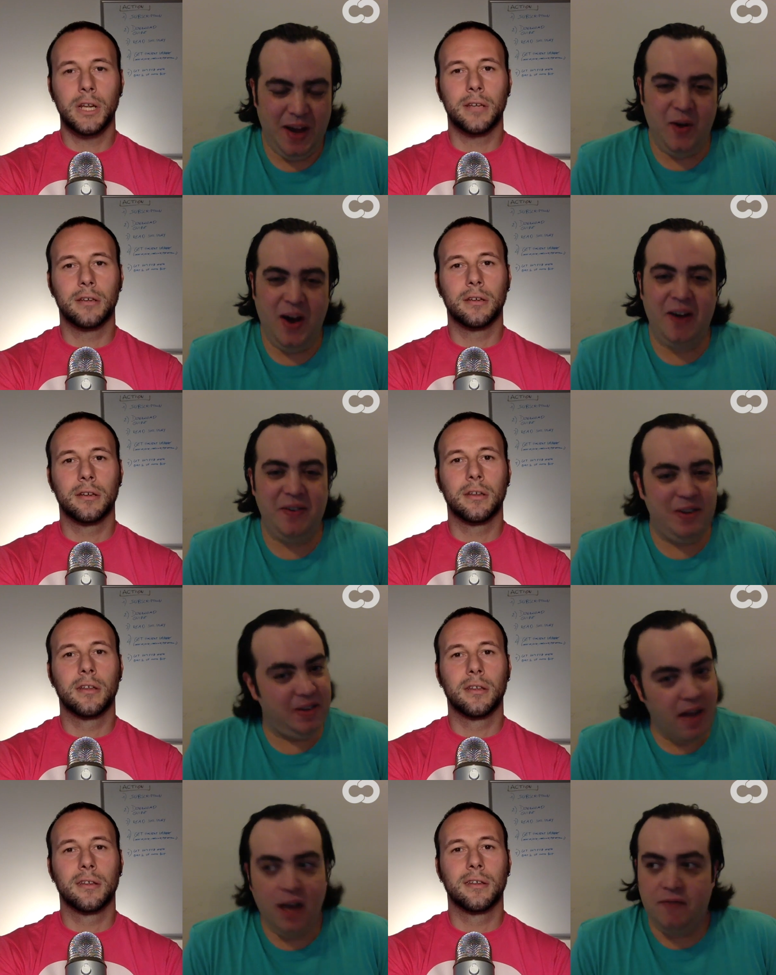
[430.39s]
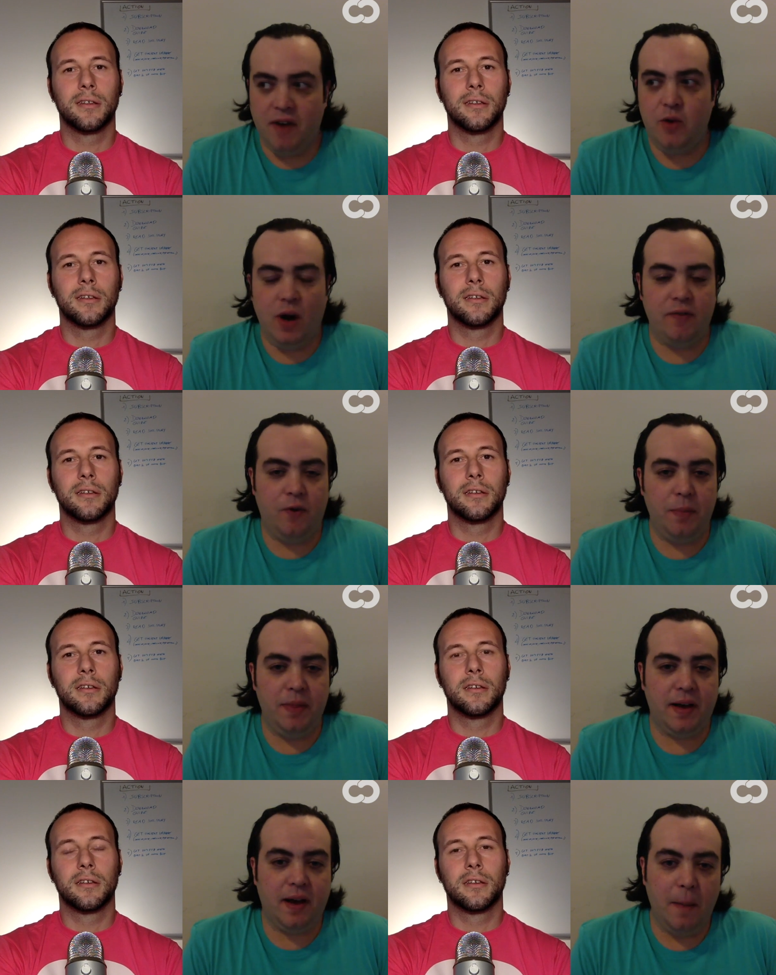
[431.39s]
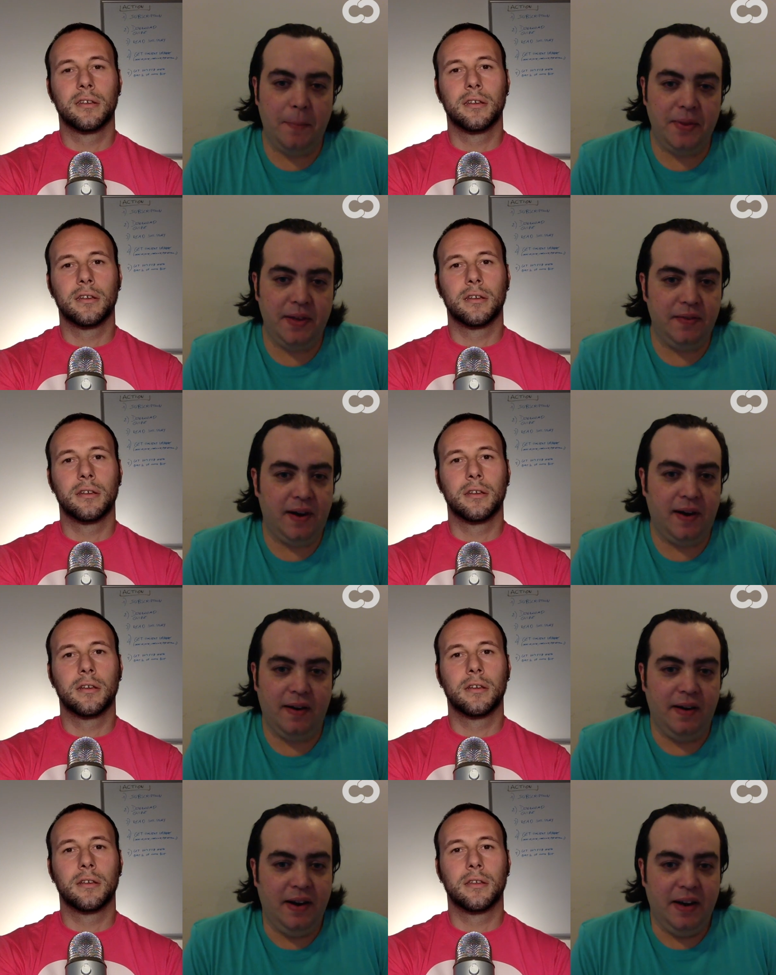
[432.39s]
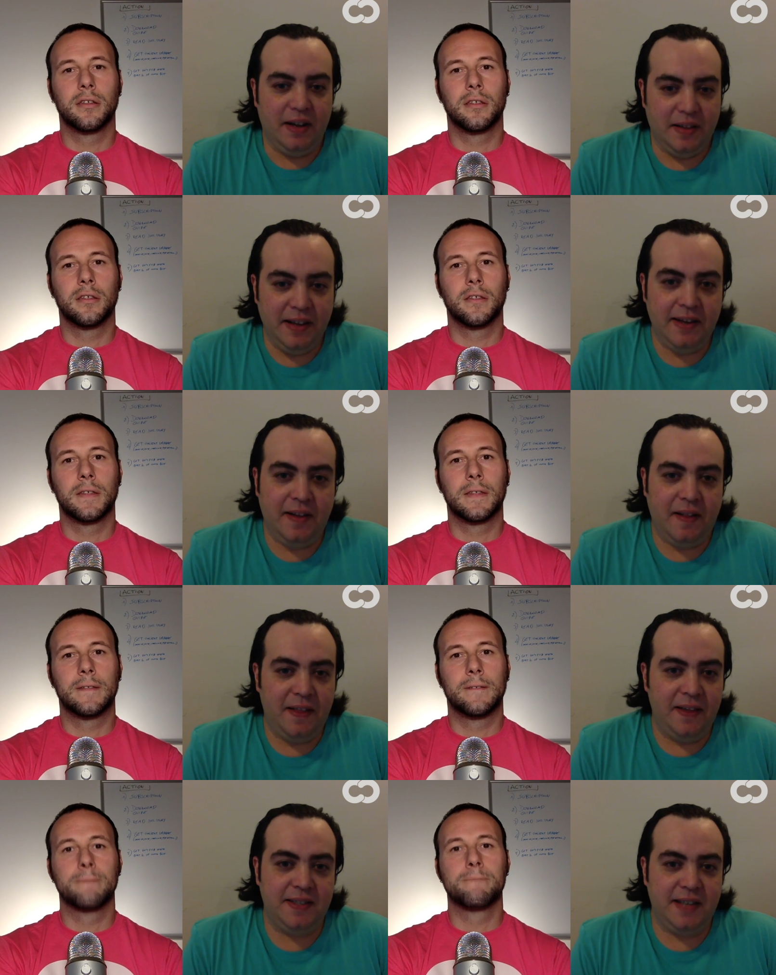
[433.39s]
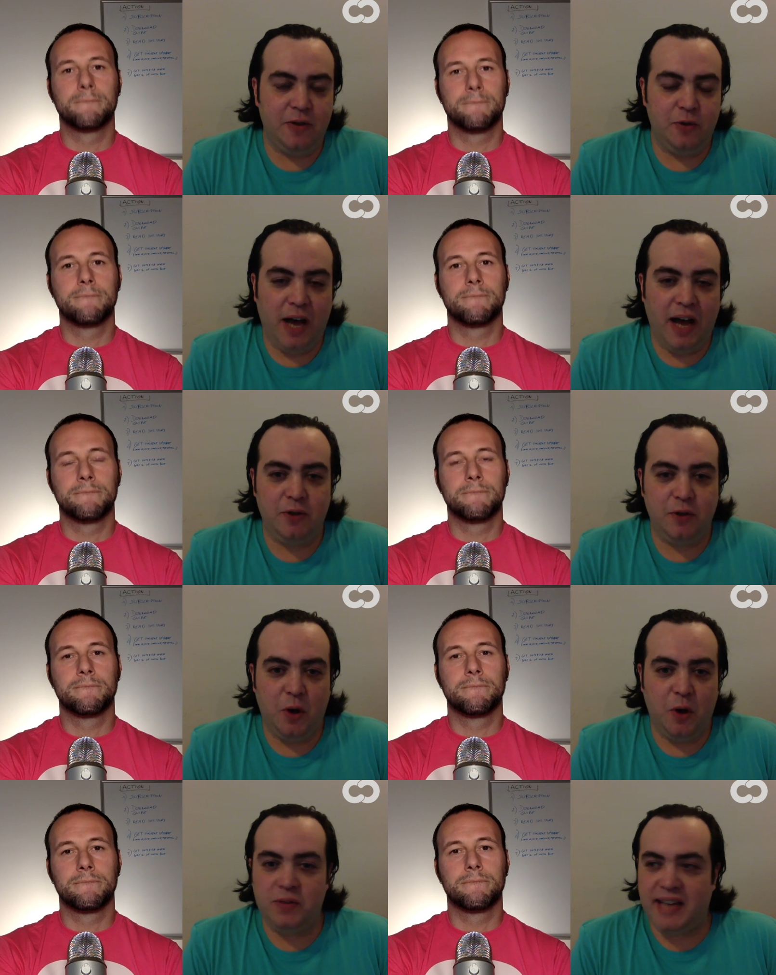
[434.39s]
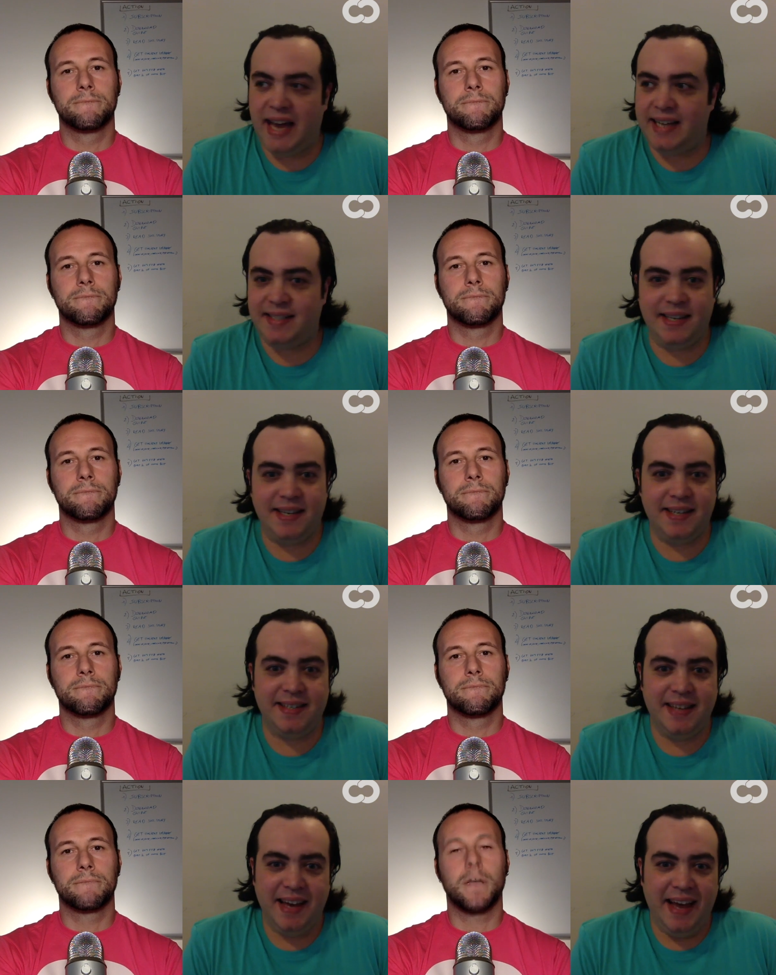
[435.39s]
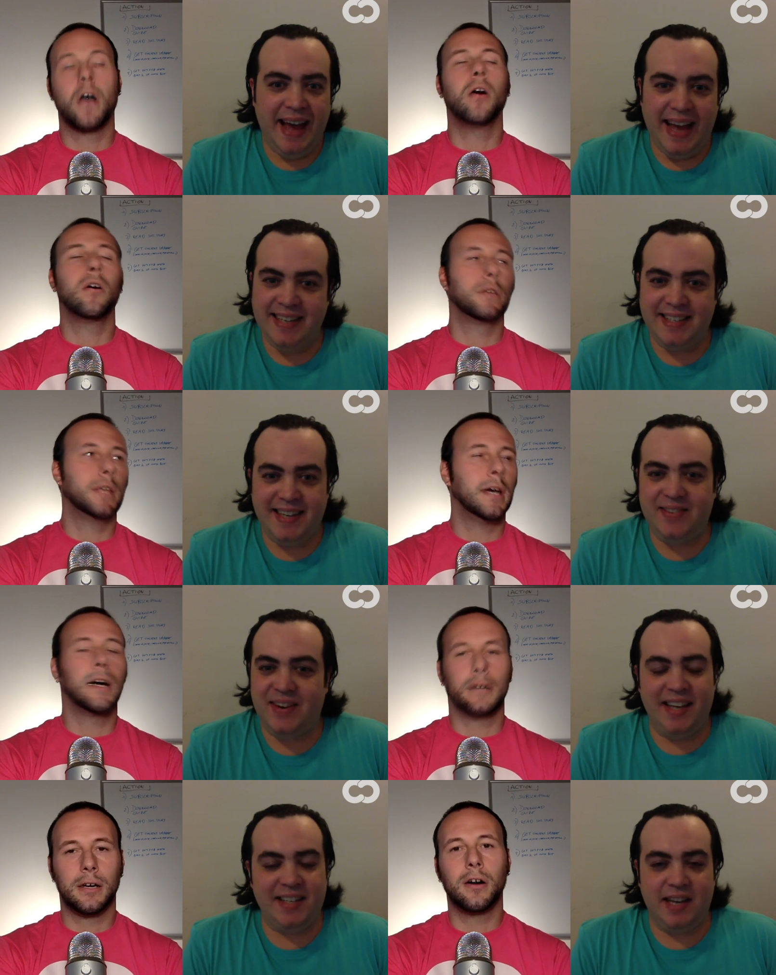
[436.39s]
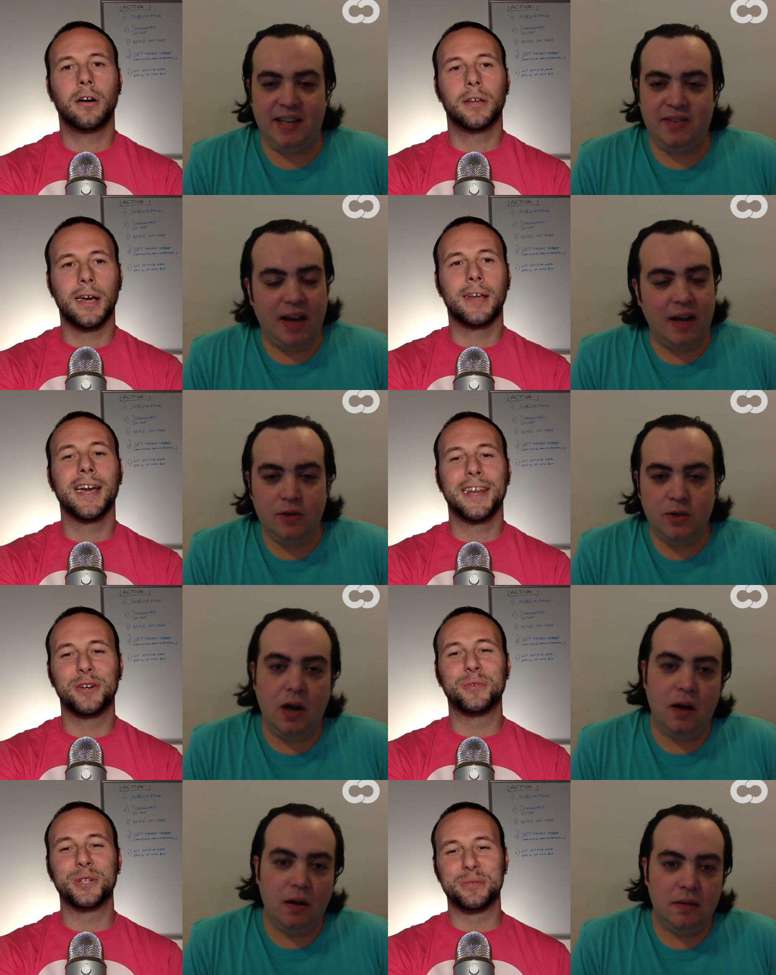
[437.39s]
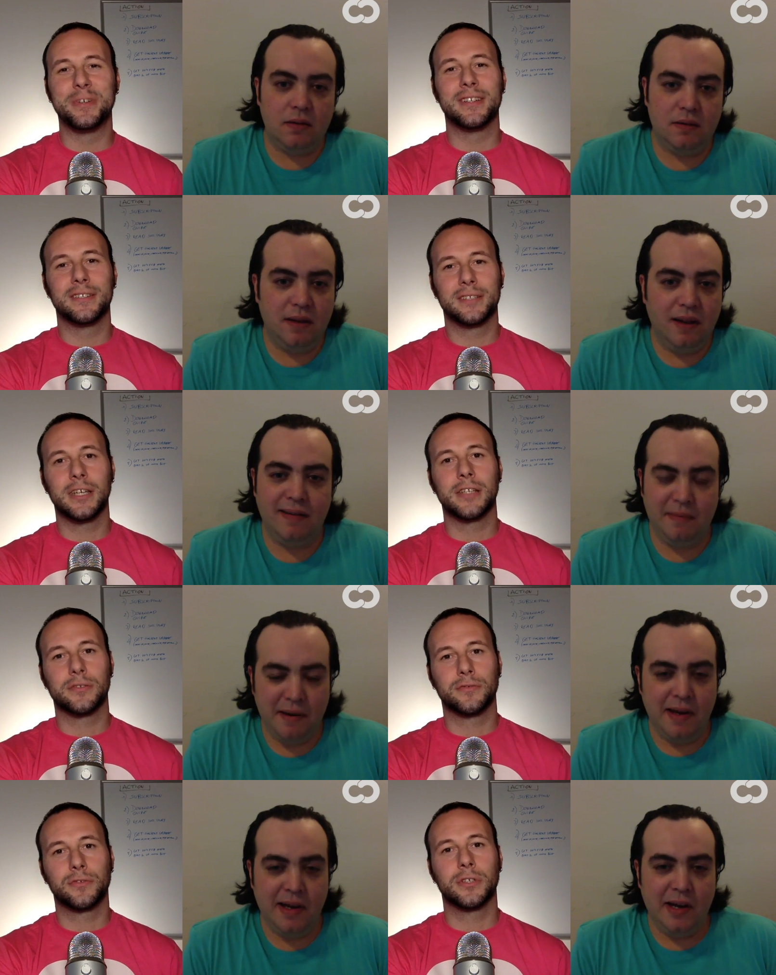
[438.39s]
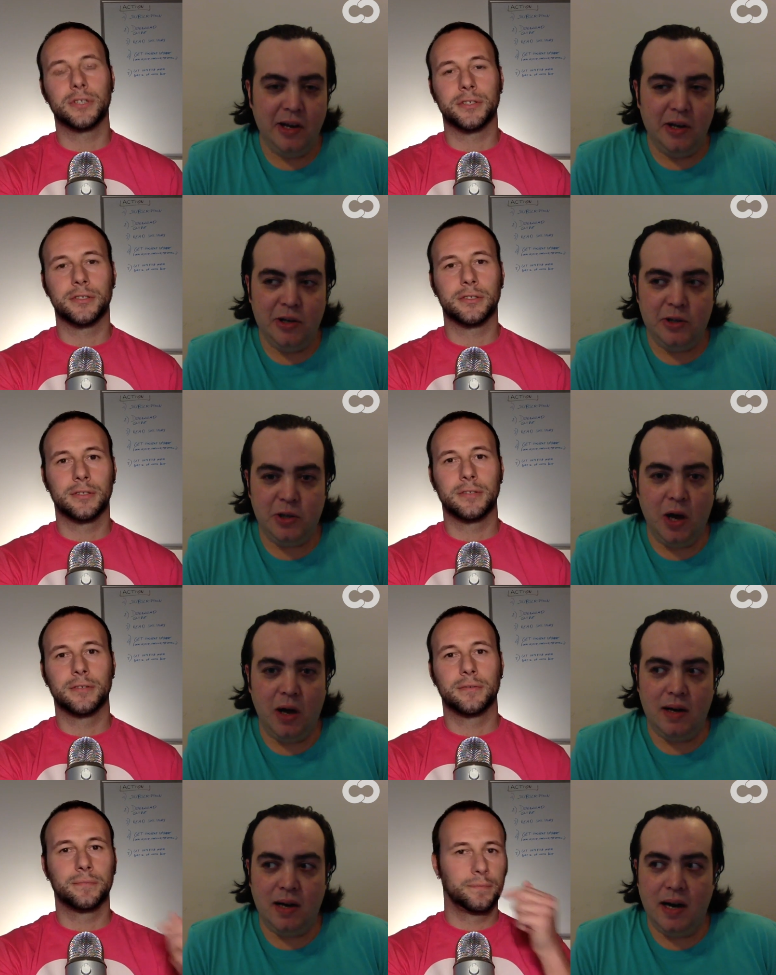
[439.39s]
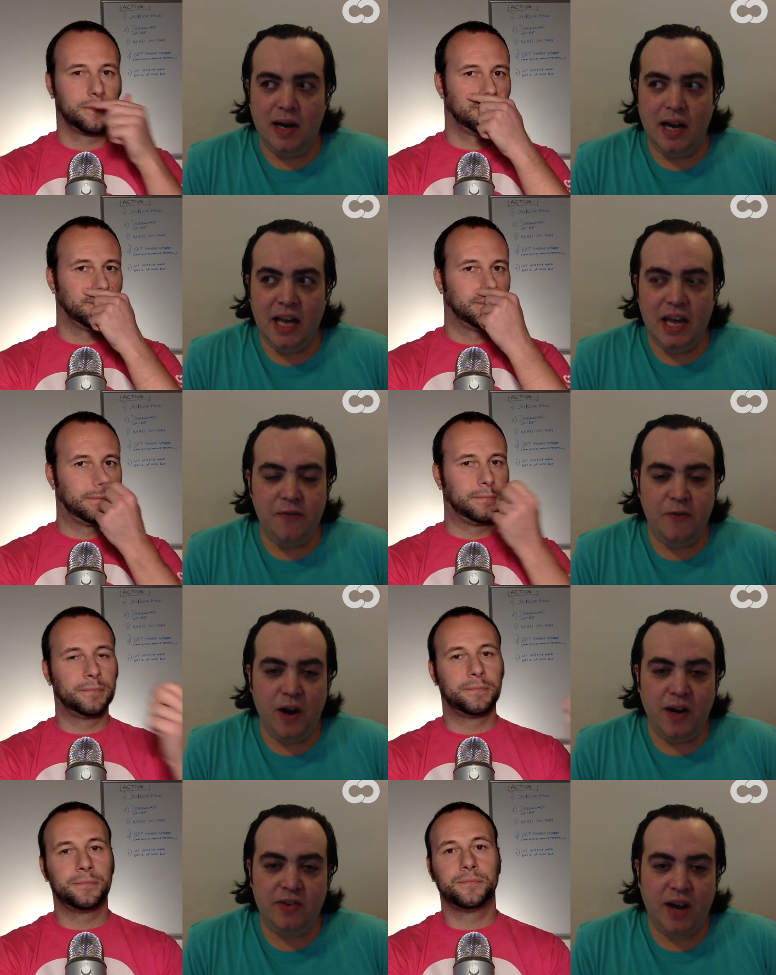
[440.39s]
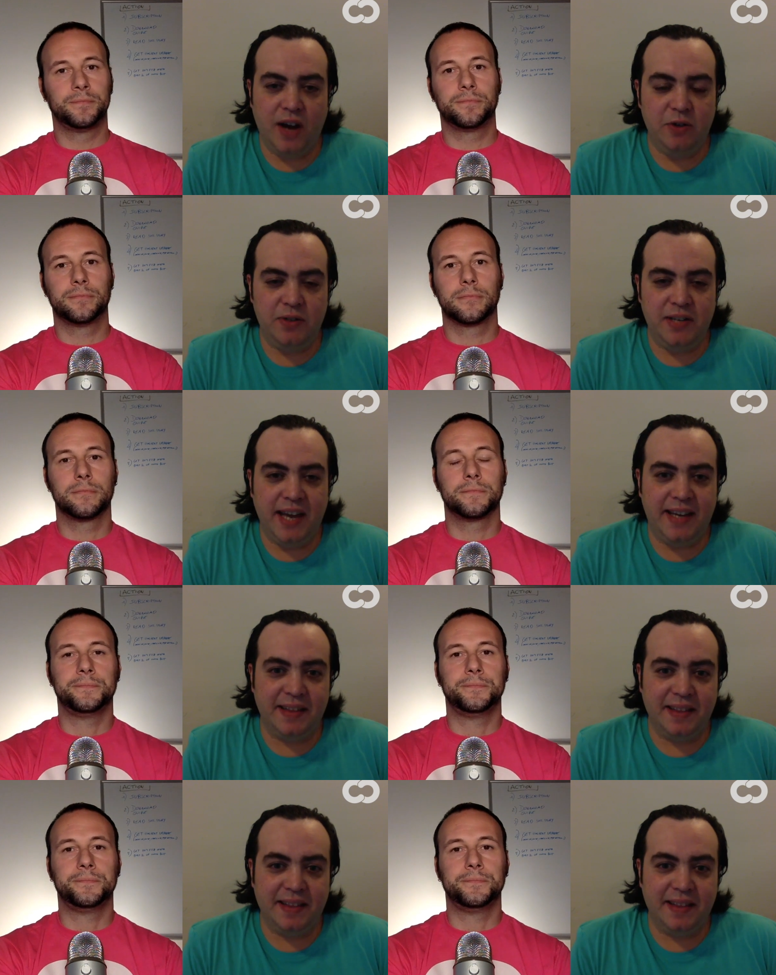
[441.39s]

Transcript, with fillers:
Speaker 1: When you, yeah, when you are forming a company, there are legal things that you have to know, taxes.
Speaker 2: Oh as, yeah, as, oh yeah, yeah. I know so, what you mean. Yes, of course.
Speaker 1: So uh, if you are trying to take a